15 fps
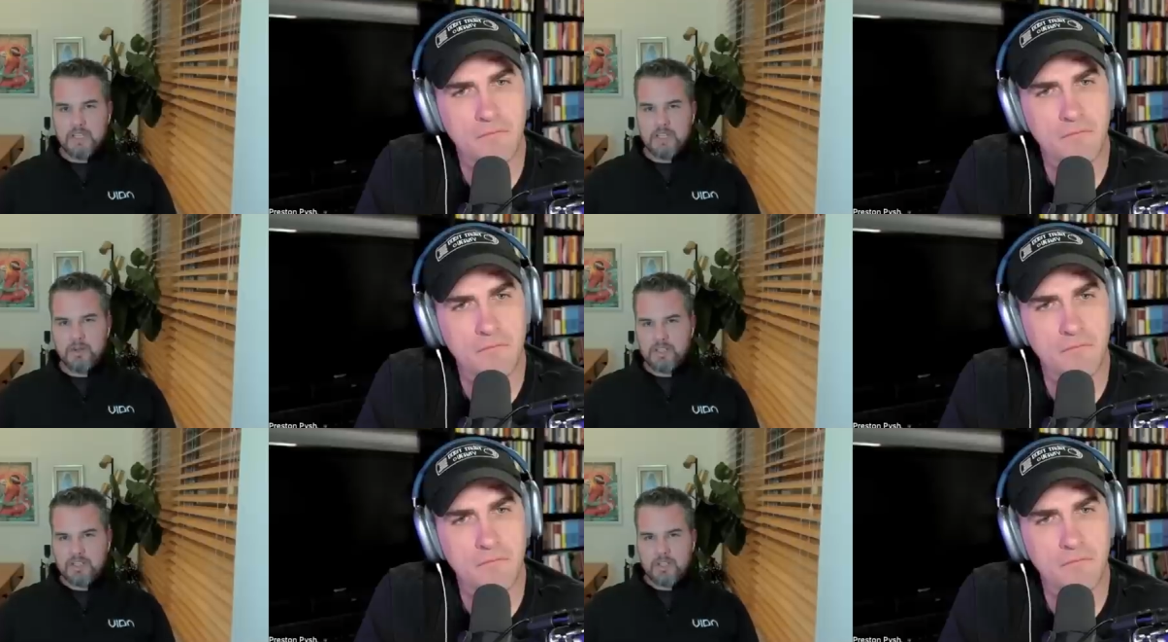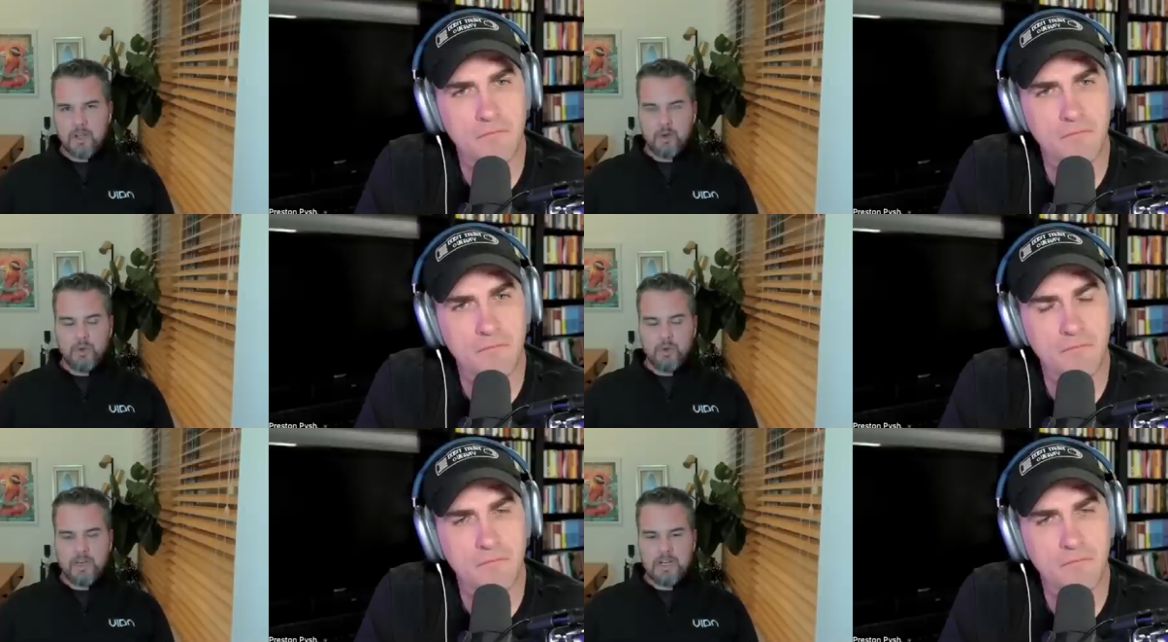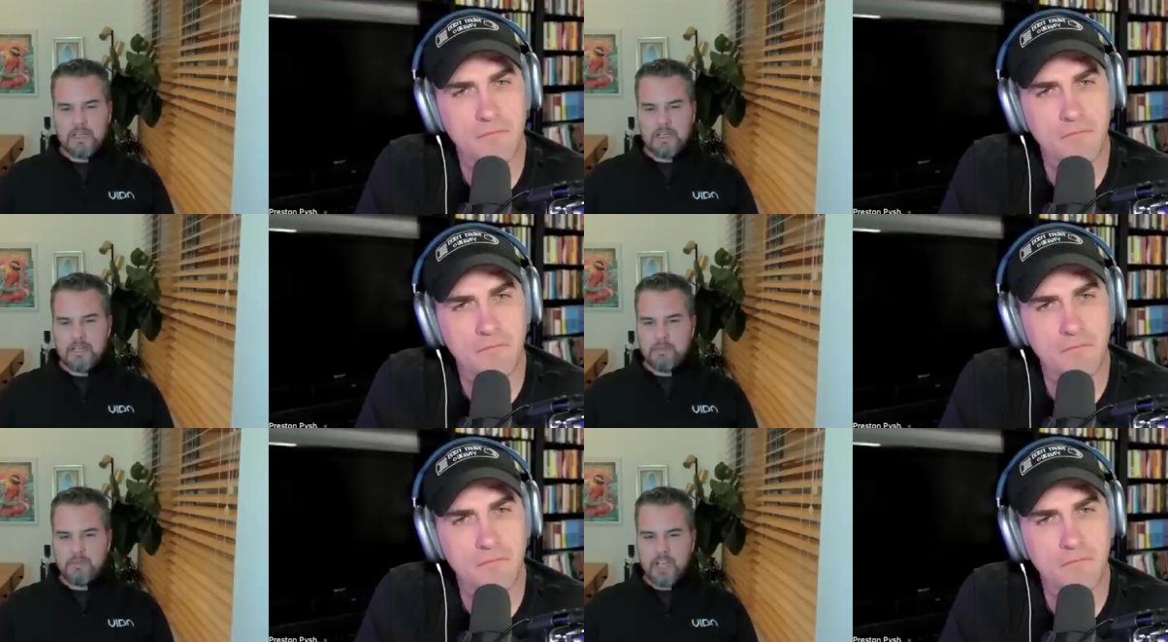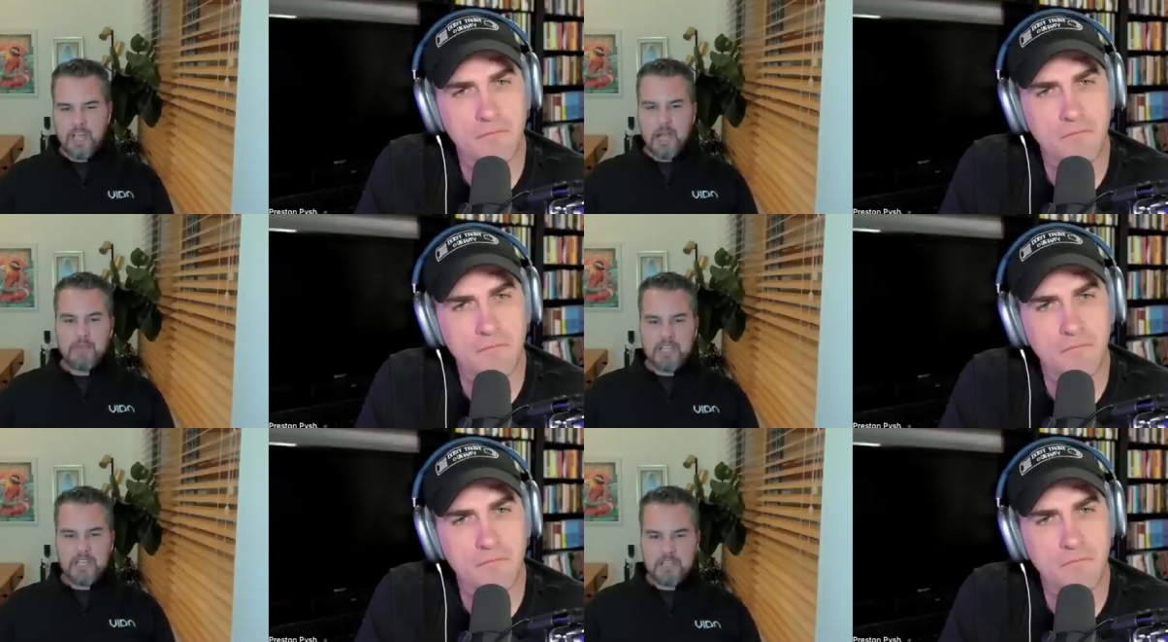Speaker 1: you know, it's already
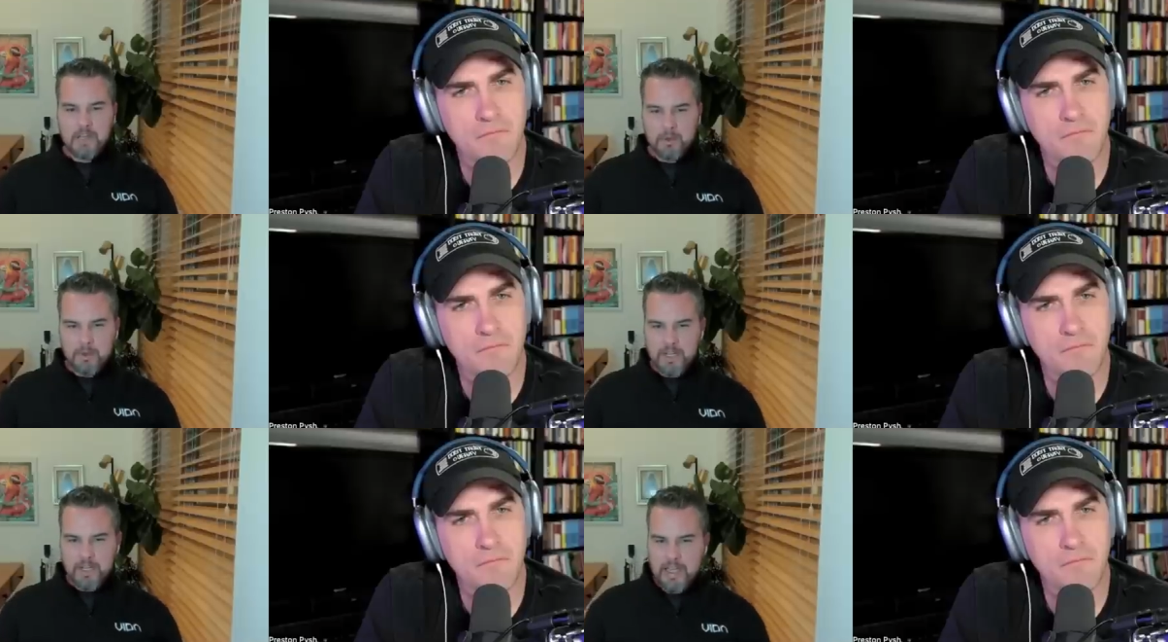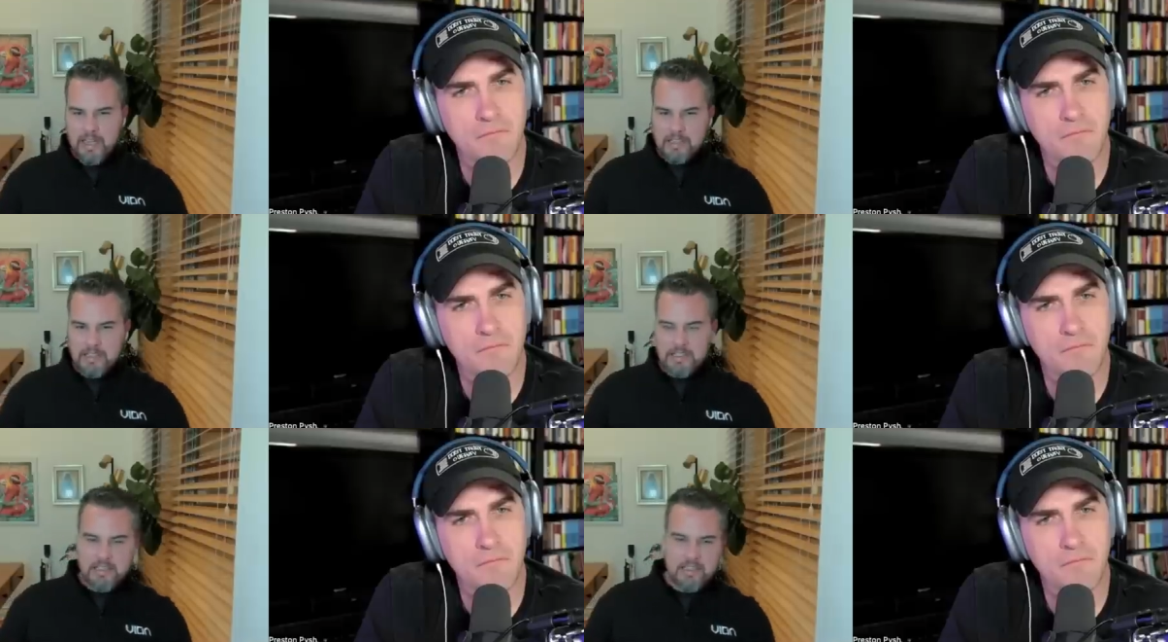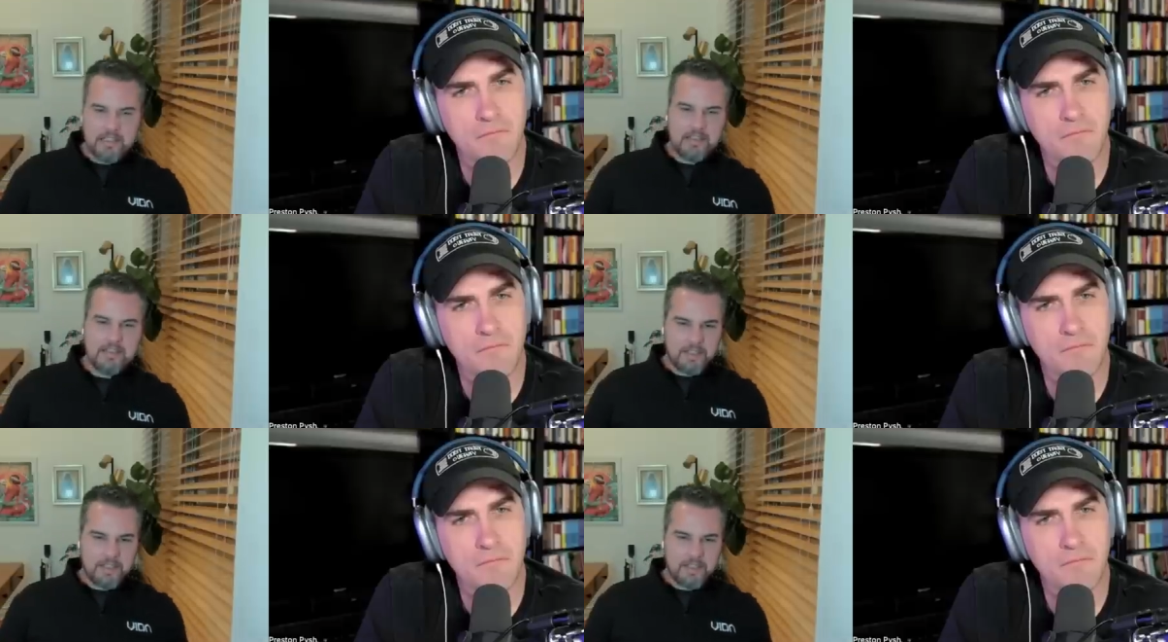becoming a reality.